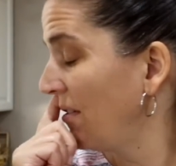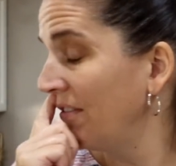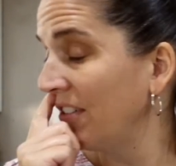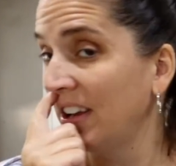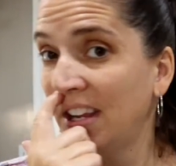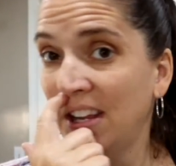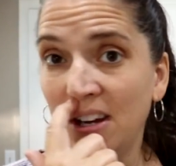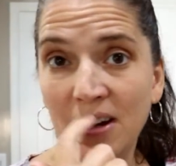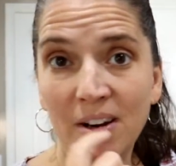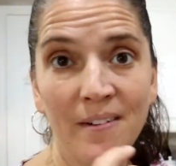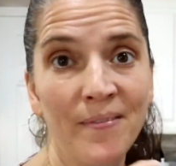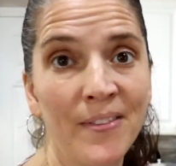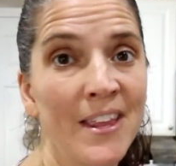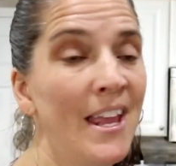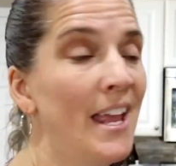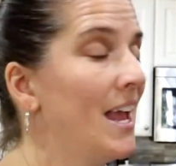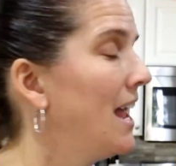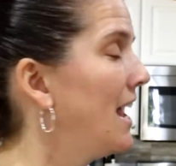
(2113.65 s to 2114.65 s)
over here
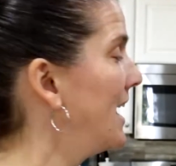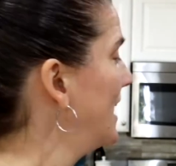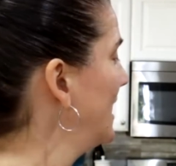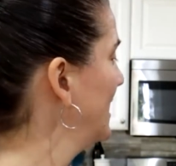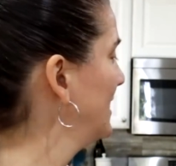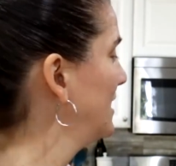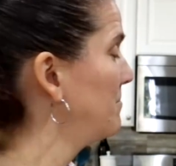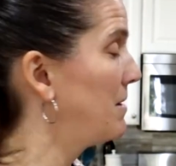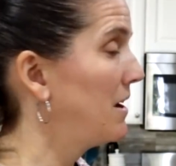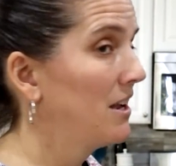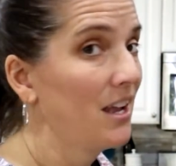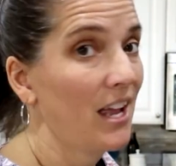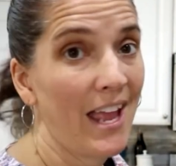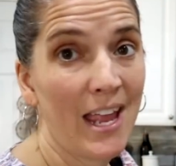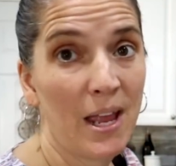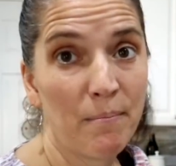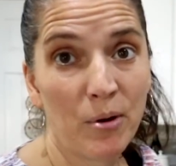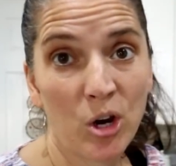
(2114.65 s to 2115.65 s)
and get my
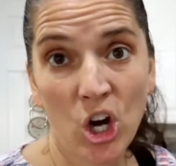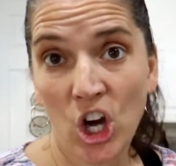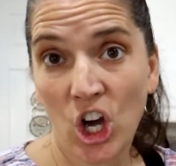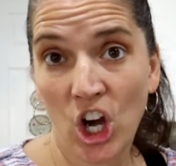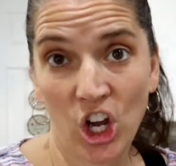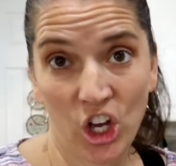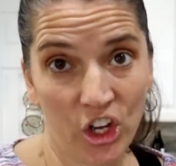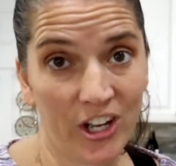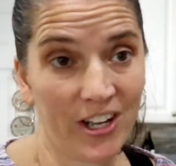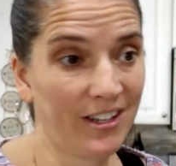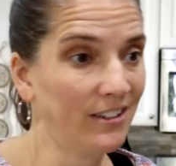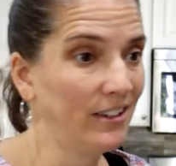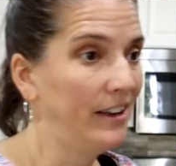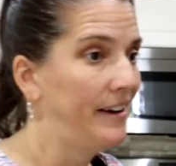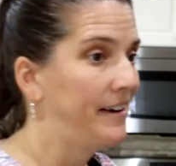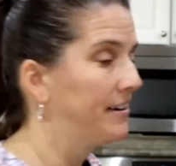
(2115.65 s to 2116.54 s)
hamburger cooking.